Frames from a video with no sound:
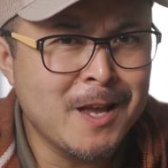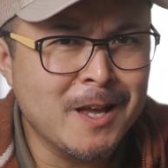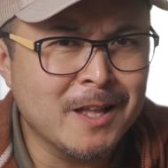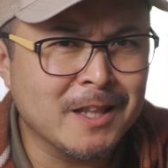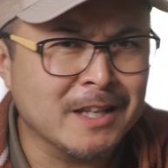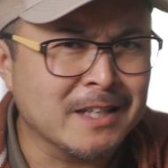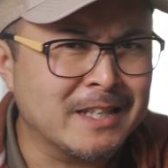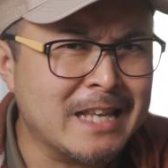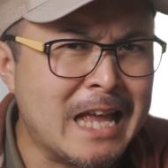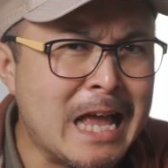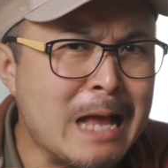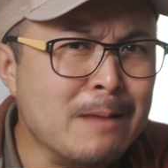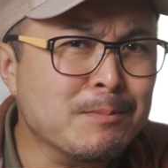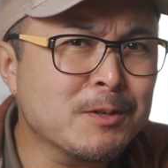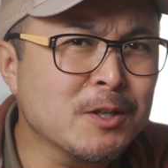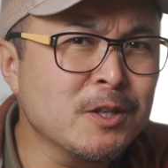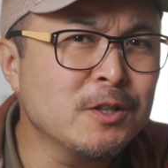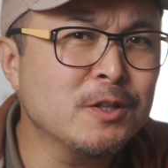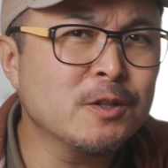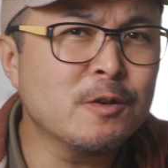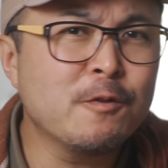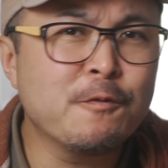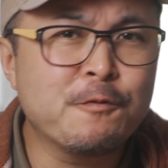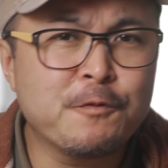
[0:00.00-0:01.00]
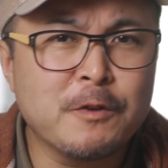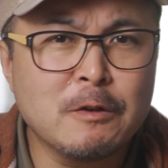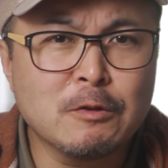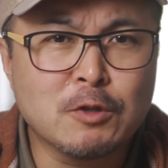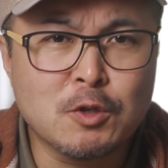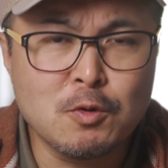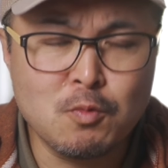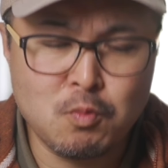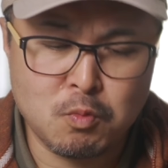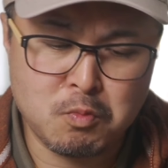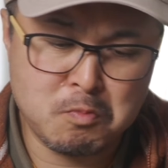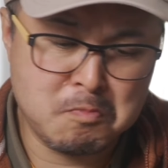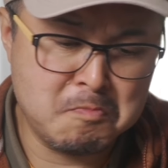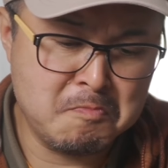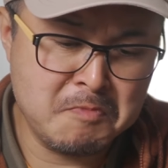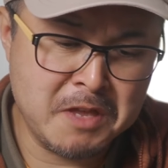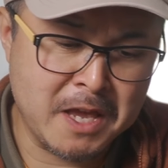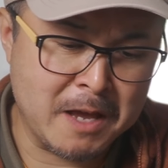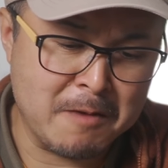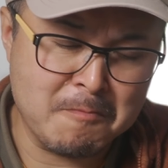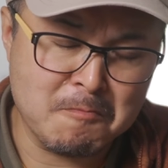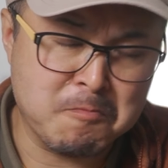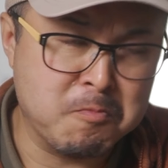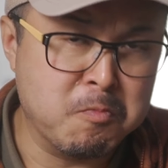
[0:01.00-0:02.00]
And there's absolutely no feel to
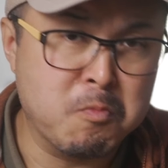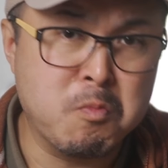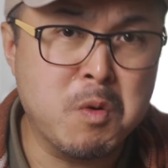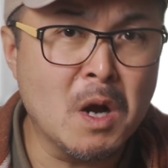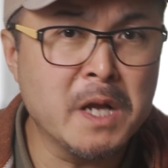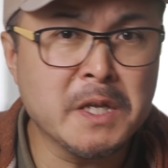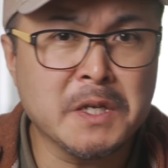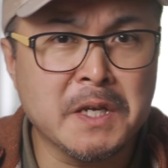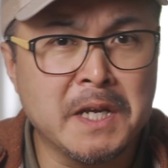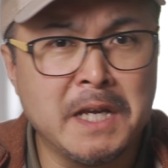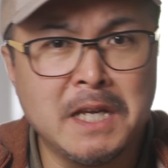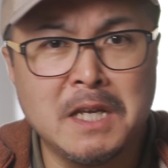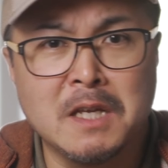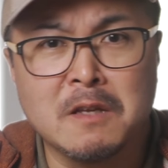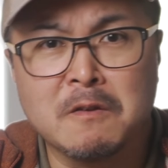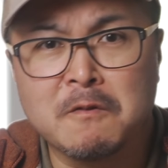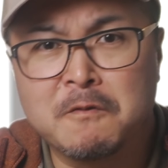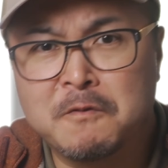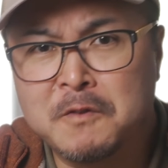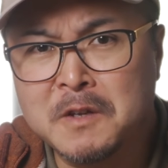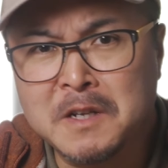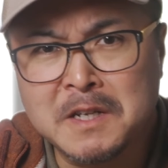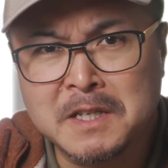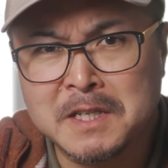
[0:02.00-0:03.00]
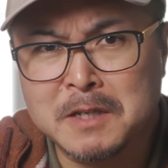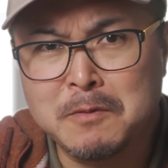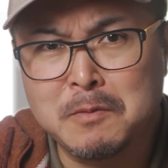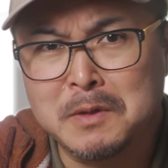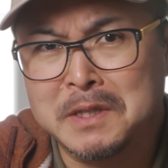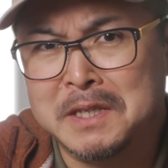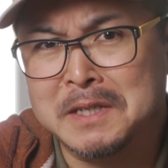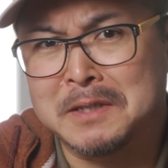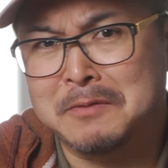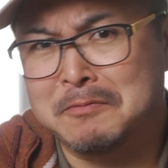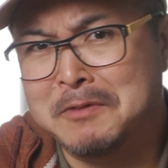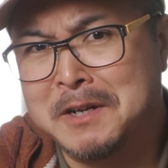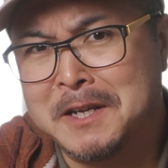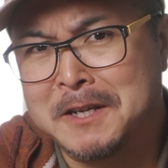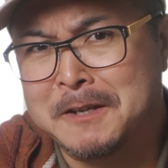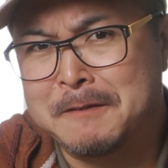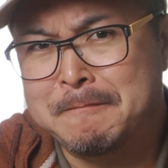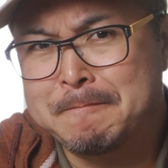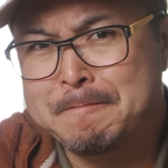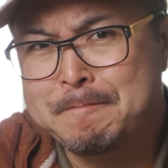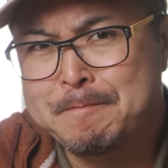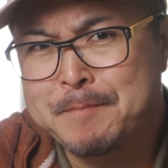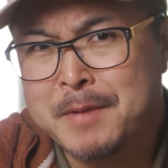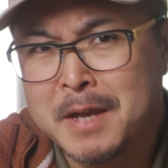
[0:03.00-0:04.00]
yeah, when you hit infinity with this ring.
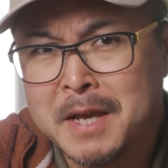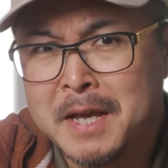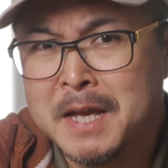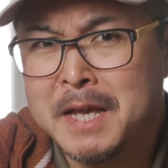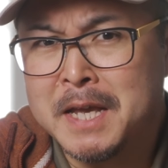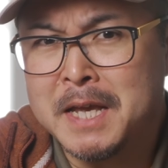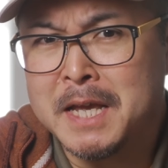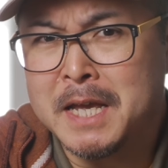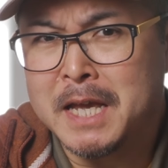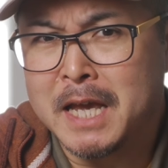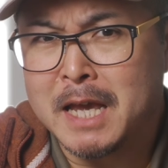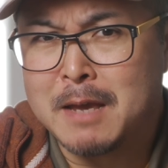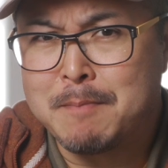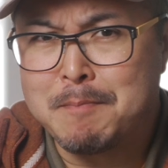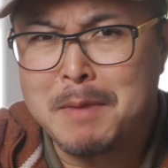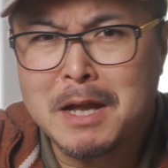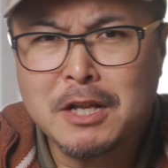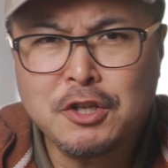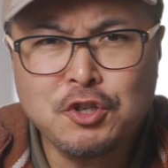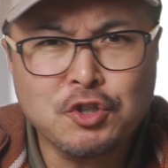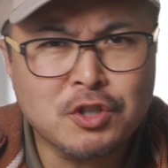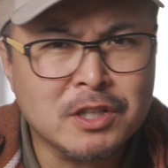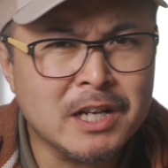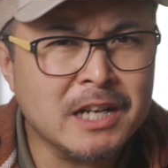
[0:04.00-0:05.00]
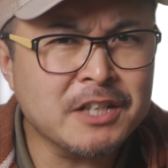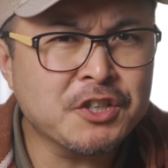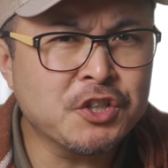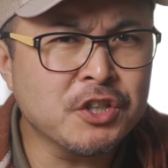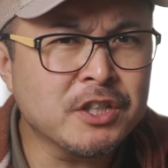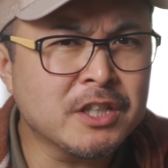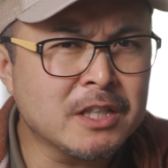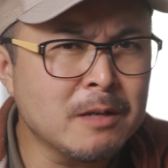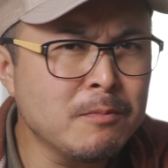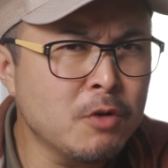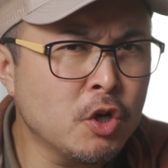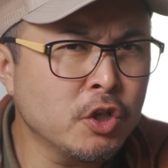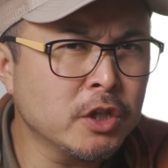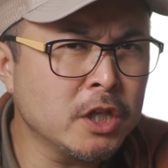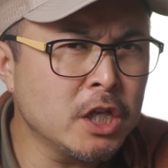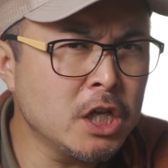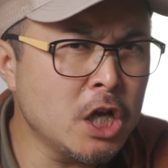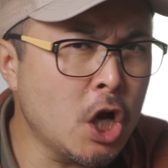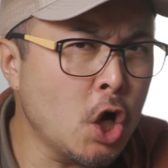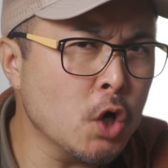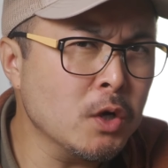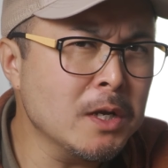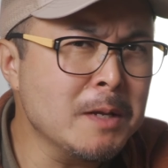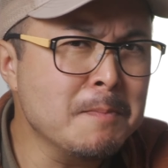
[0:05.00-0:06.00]
A manual clutch system on
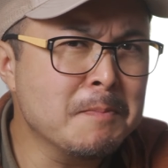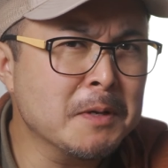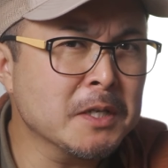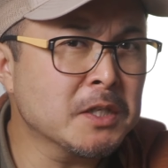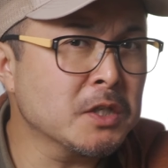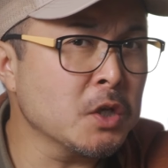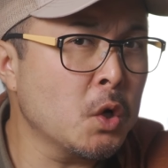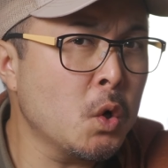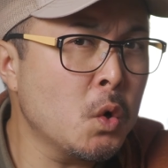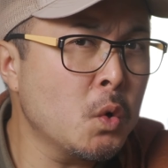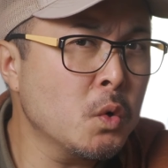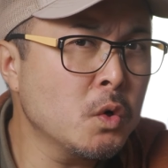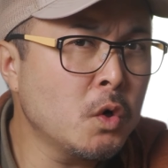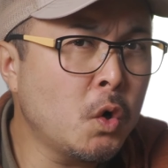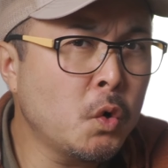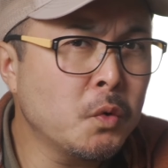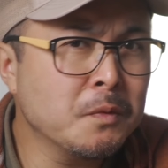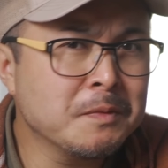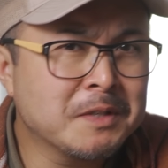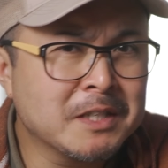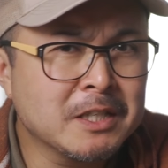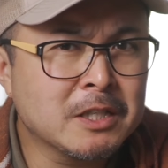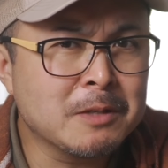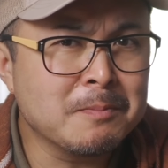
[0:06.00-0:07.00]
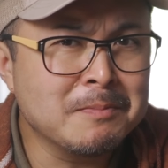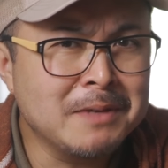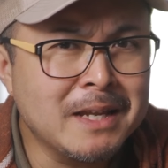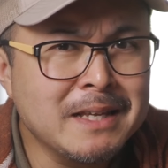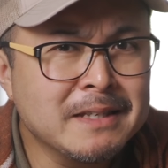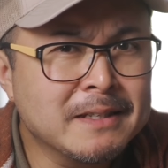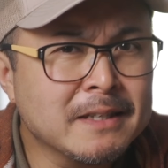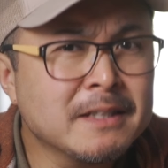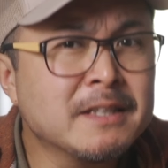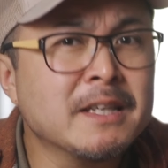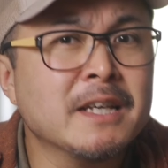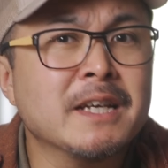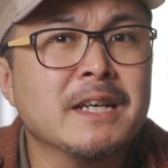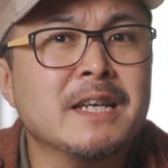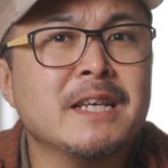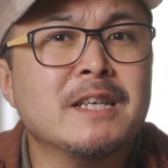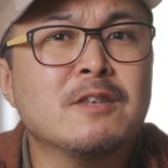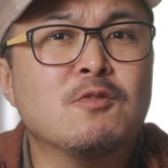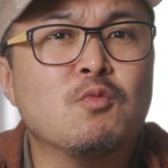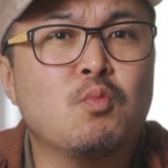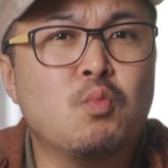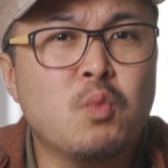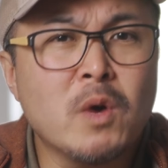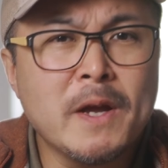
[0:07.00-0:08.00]
the Olympus OM System lenses
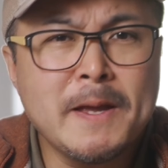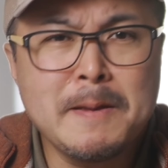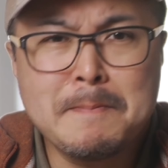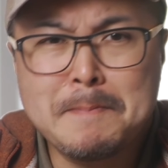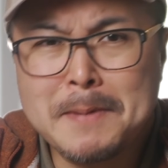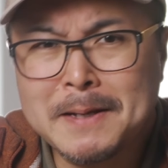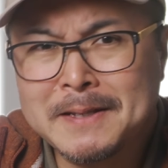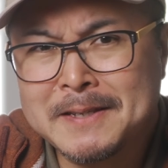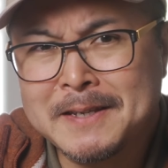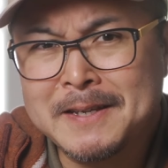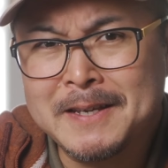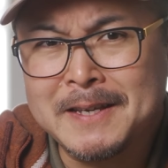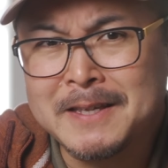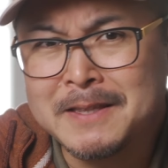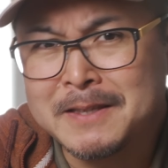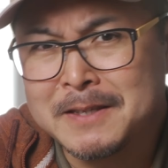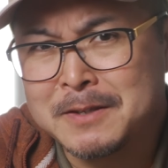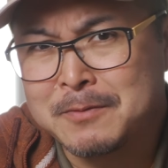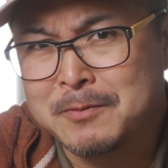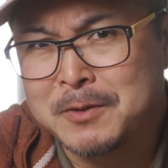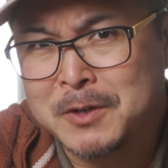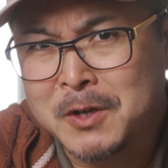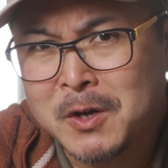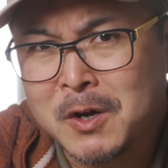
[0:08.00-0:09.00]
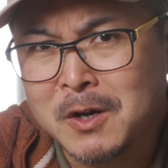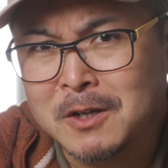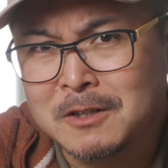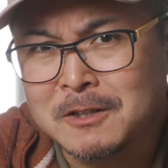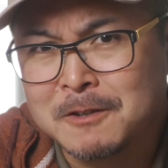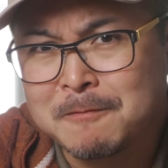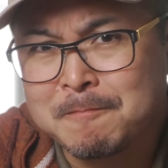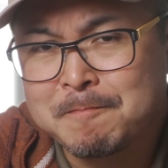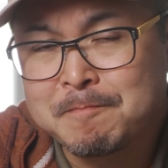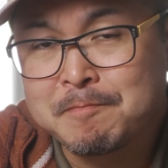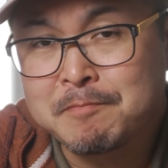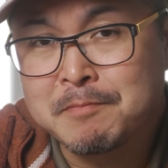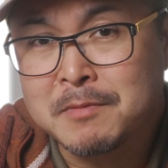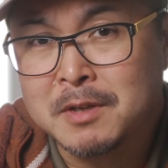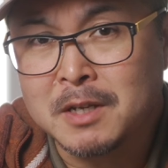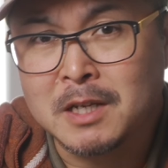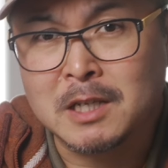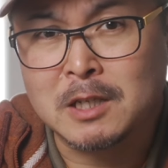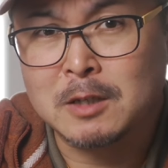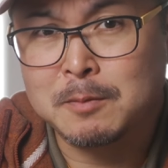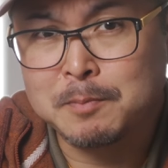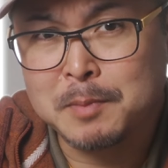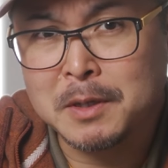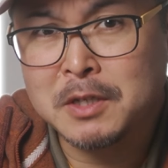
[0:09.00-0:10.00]
is way better in this regard,
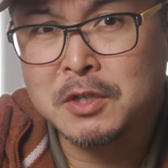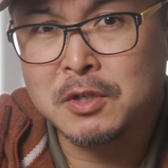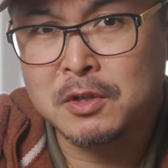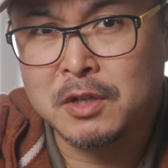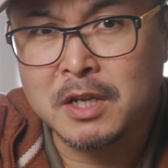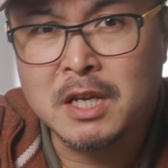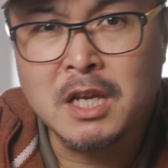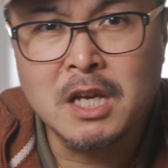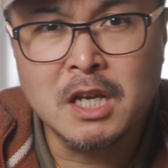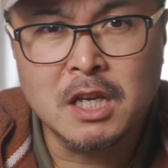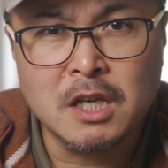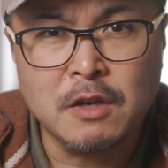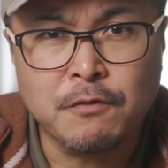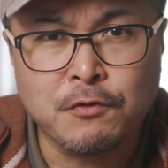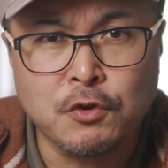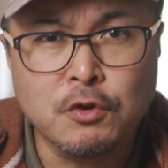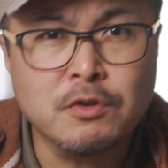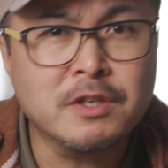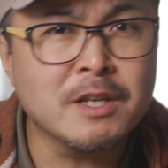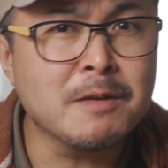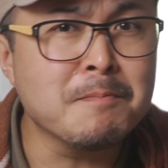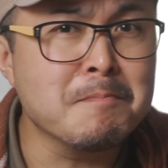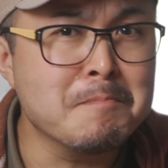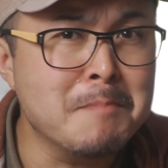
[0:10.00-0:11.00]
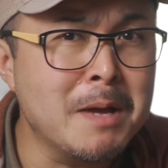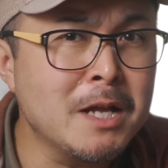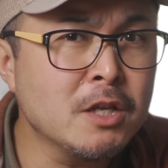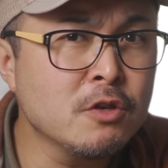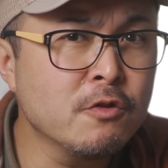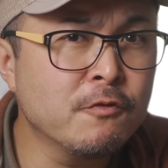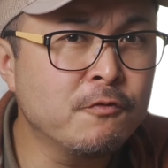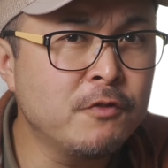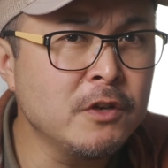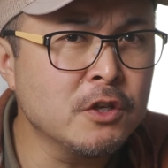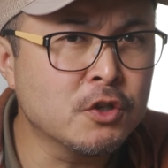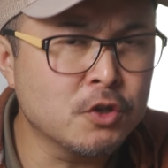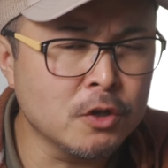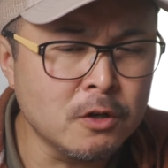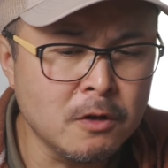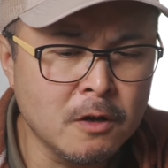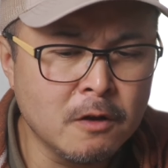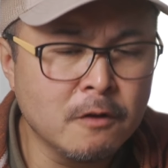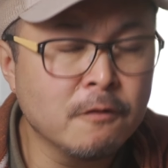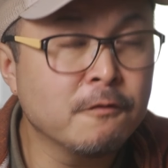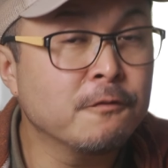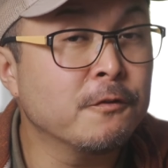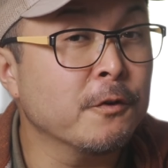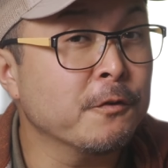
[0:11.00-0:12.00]
especially if using manual feature
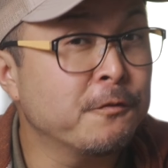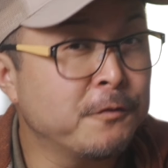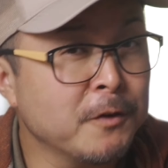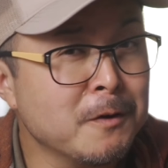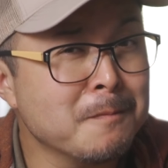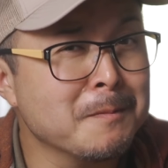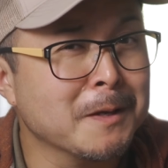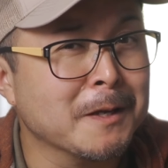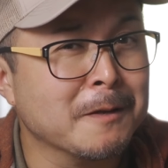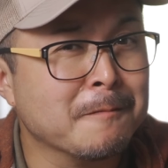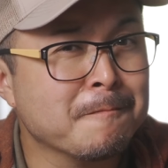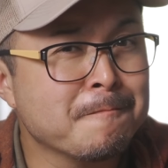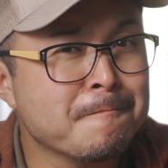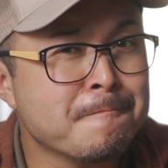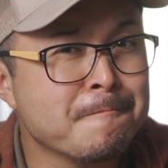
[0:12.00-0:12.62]
for filming.